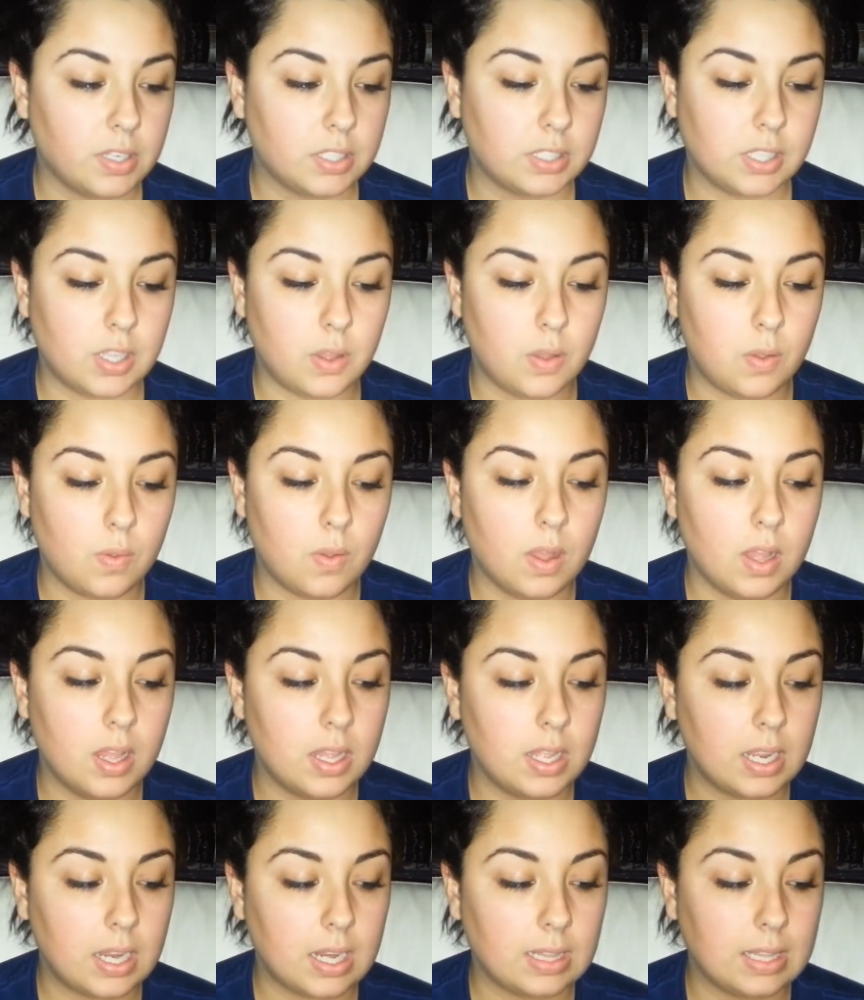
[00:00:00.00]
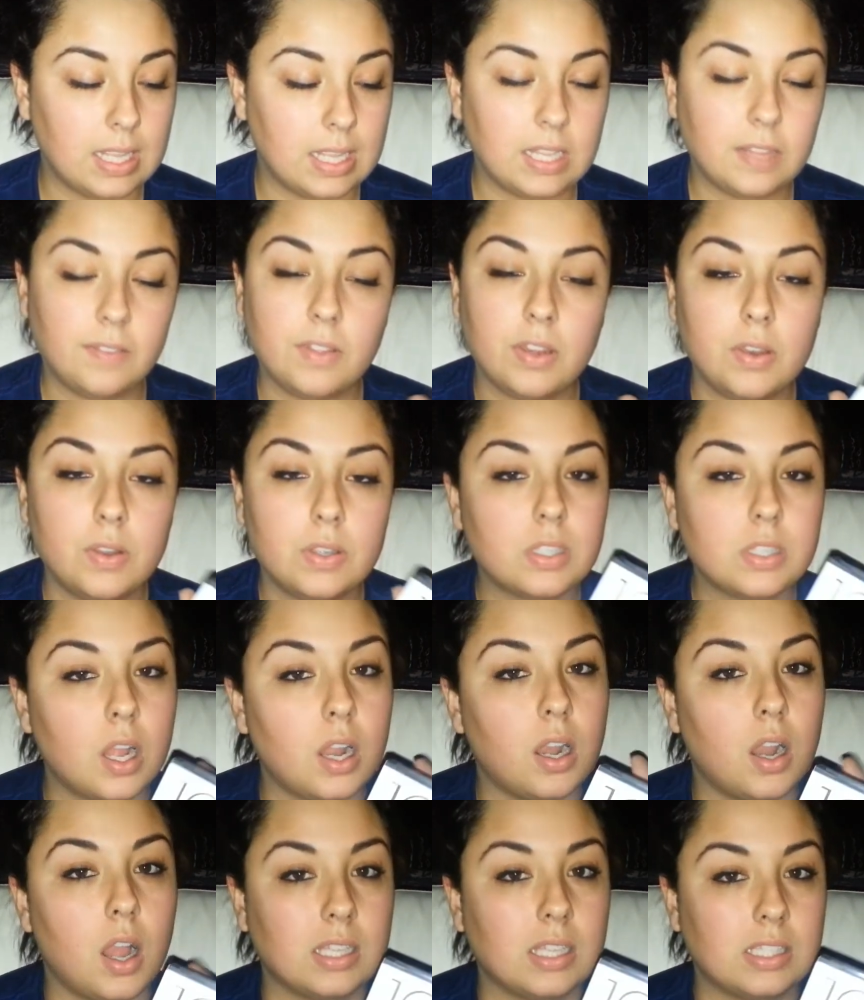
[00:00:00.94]
So these videos
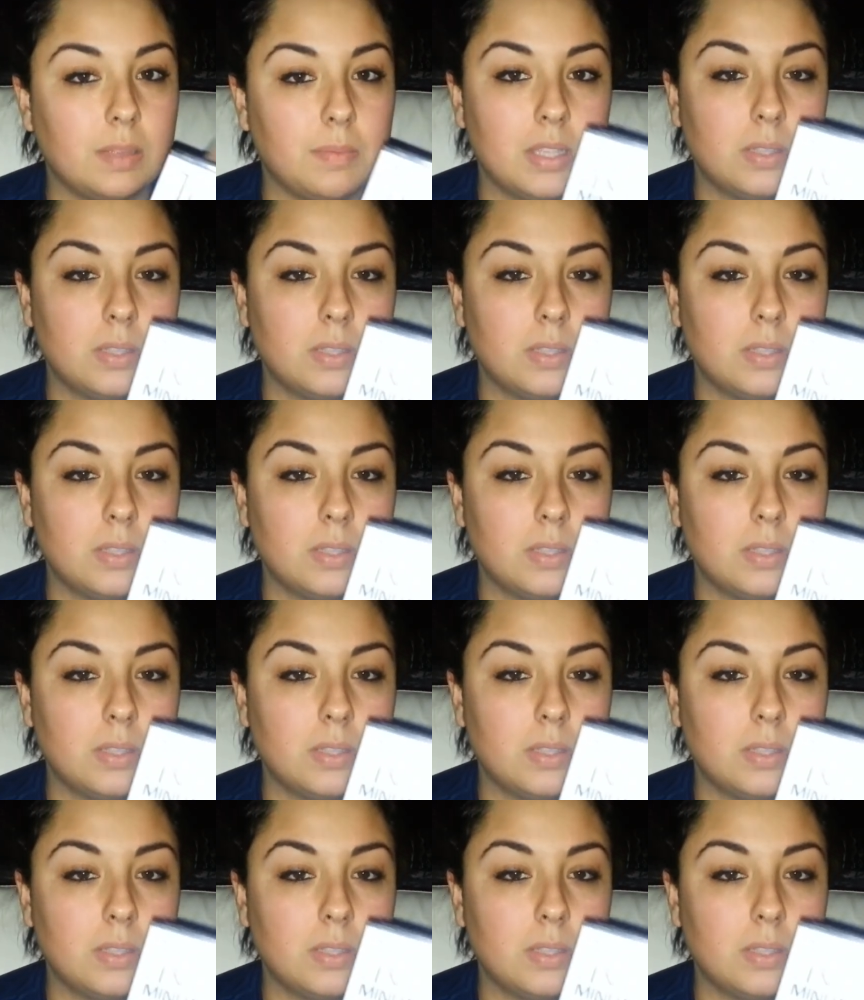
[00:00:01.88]
are awesome.